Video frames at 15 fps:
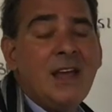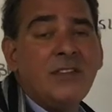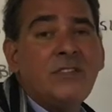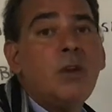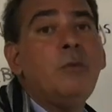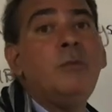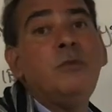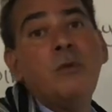
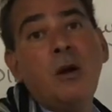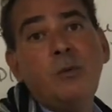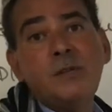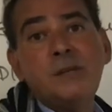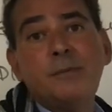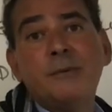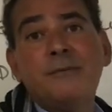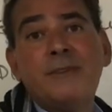So Monroe
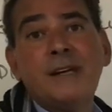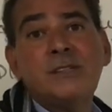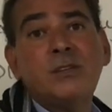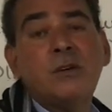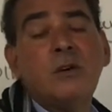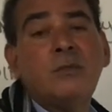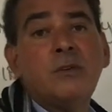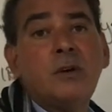was a
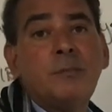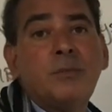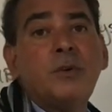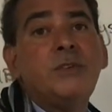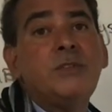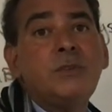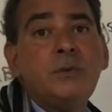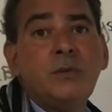professor over at
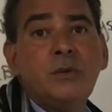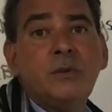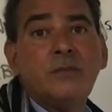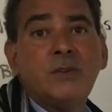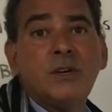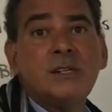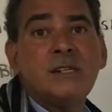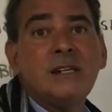Purdue
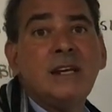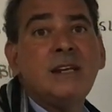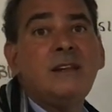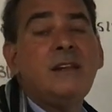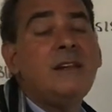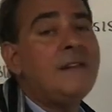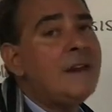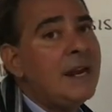University, and
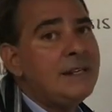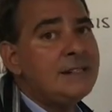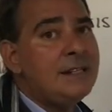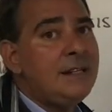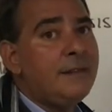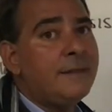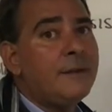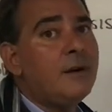in the
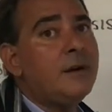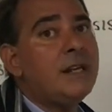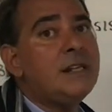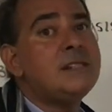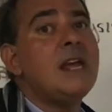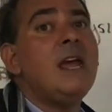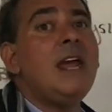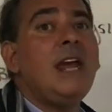
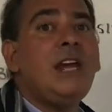1930s,